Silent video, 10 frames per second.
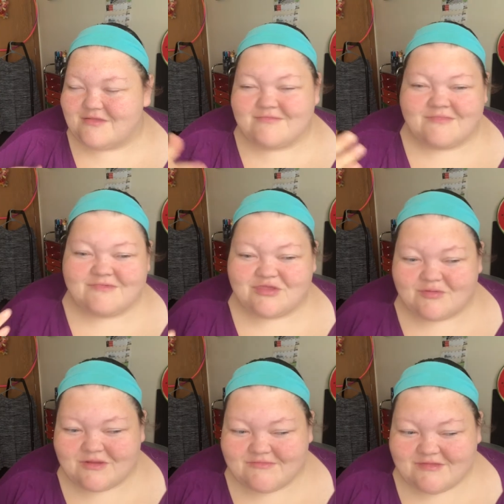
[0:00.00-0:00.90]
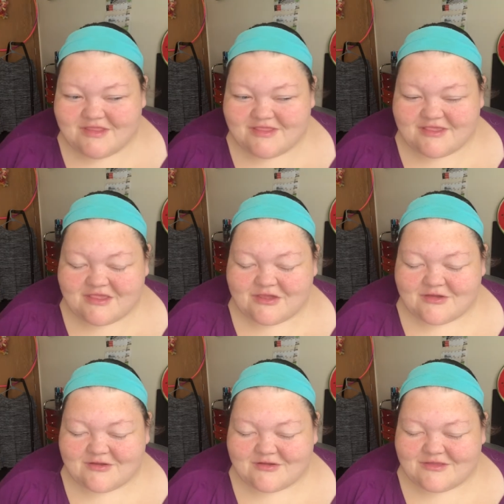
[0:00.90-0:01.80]
maybe 20 minutes and
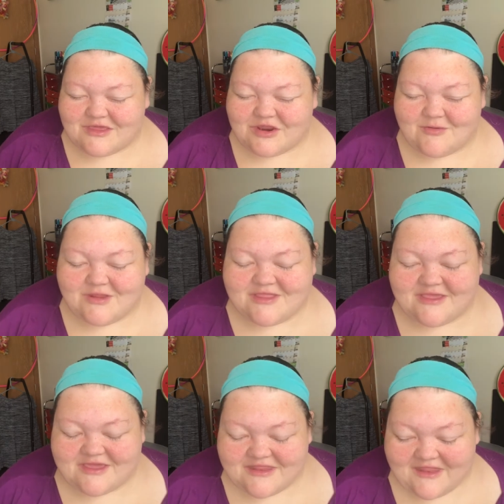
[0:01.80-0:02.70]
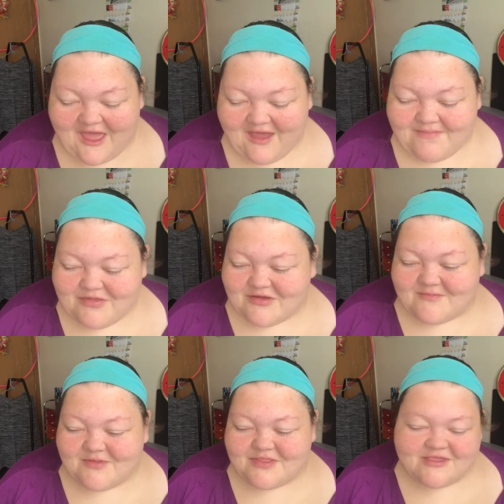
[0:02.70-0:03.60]
you're, you know, want to take a nap, you can
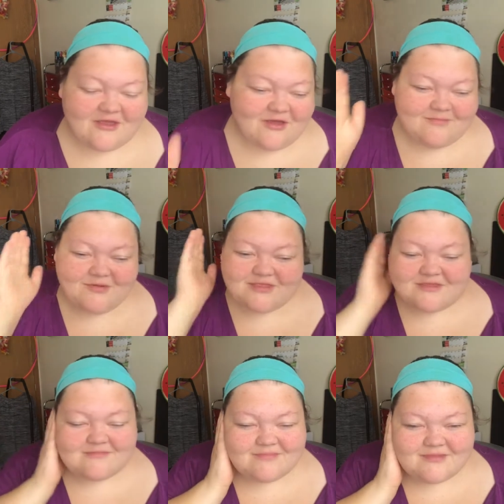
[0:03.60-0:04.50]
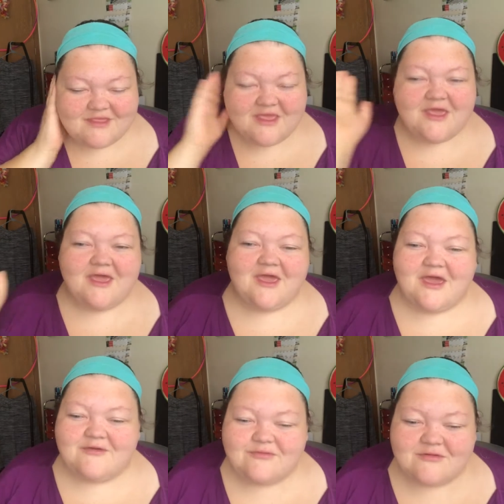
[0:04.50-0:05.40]
put this on, put some
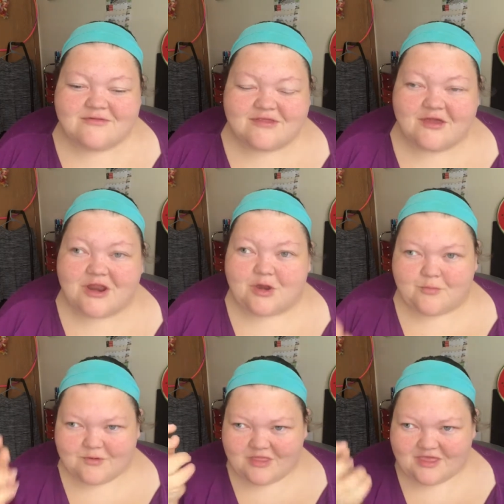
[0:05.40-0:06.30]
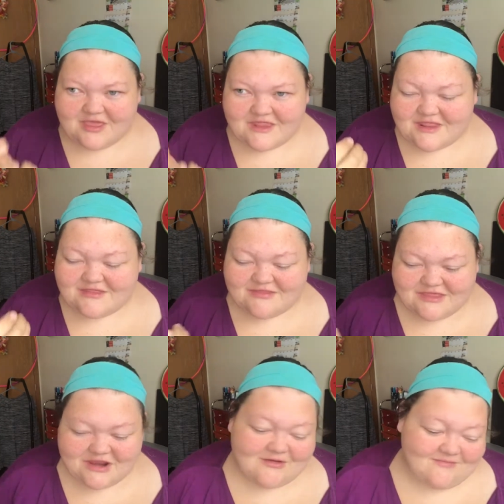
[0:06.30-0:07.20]
headphones on, and really get,
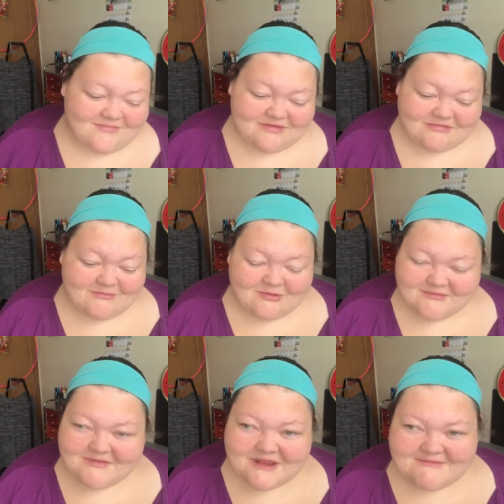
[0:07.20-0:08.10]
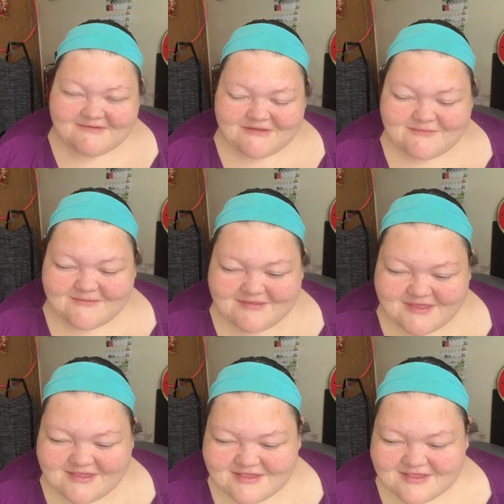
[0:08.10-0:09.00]
you know, maybe more benefit from
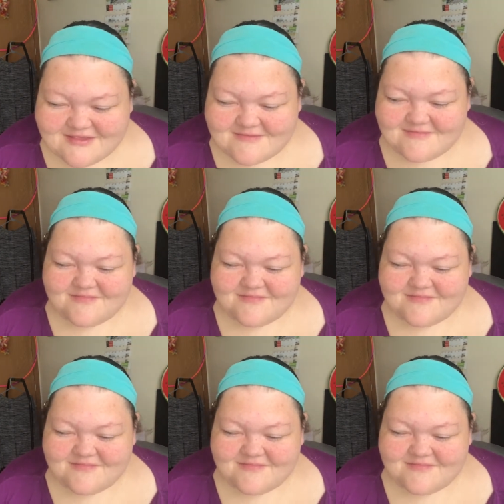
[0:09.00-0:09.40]
this.